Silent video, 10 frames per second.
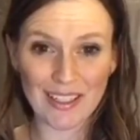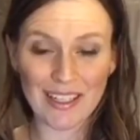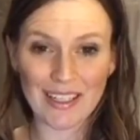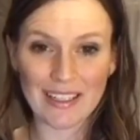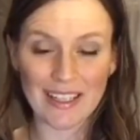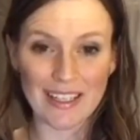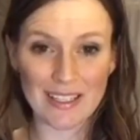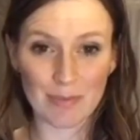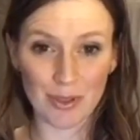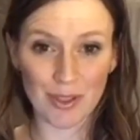that is
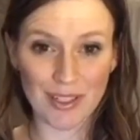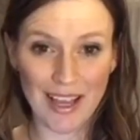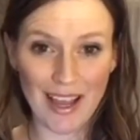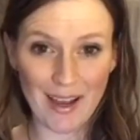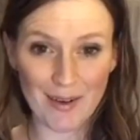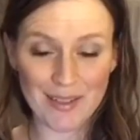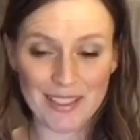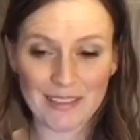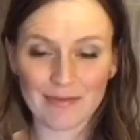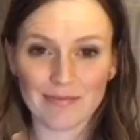blurred out,
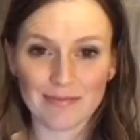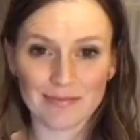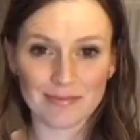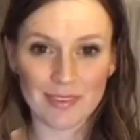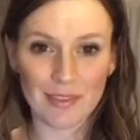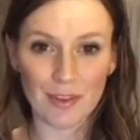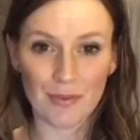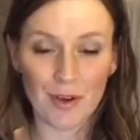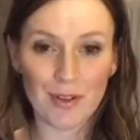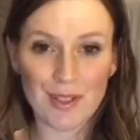if your
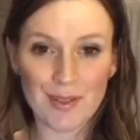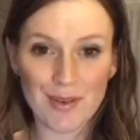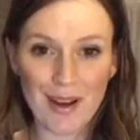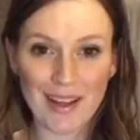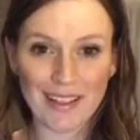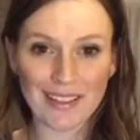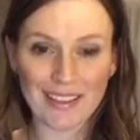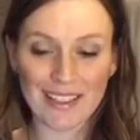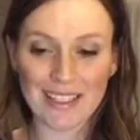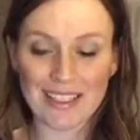focus is right,
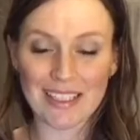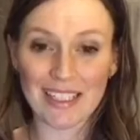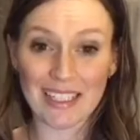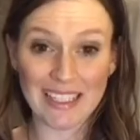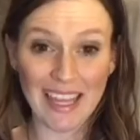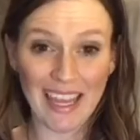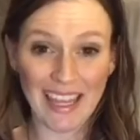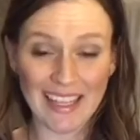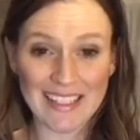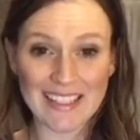it is going to
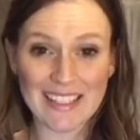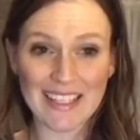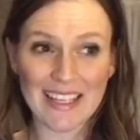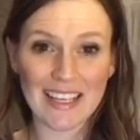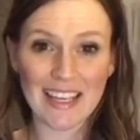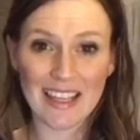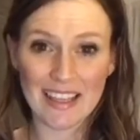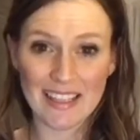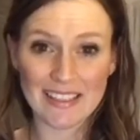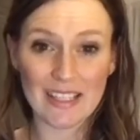enhance
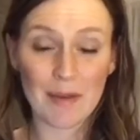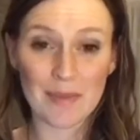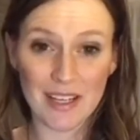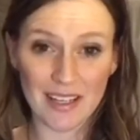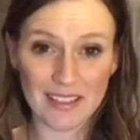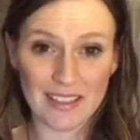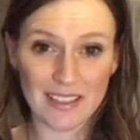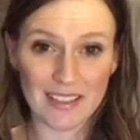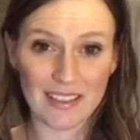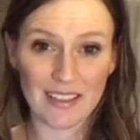the subject
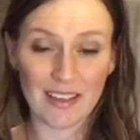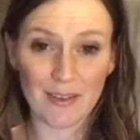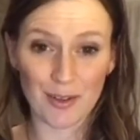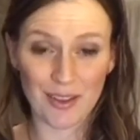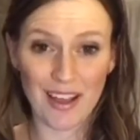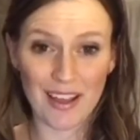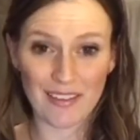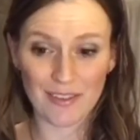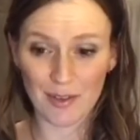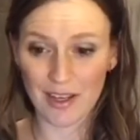of your
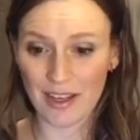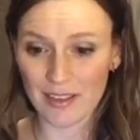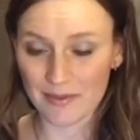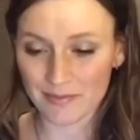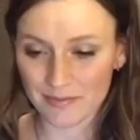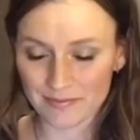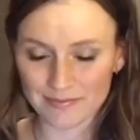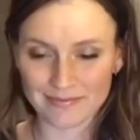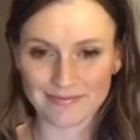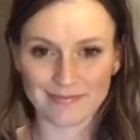life, okay?
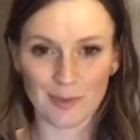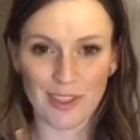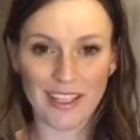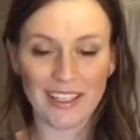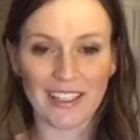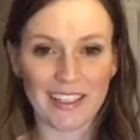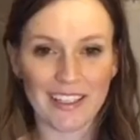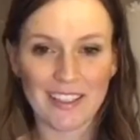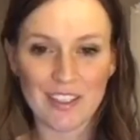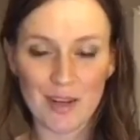And we're thinking
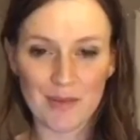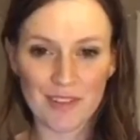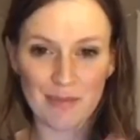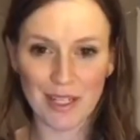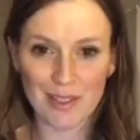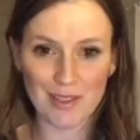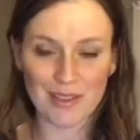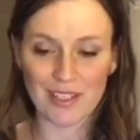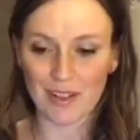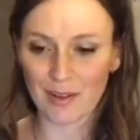in terms of pictures
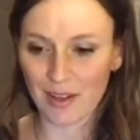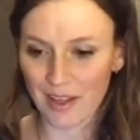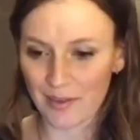here, okay?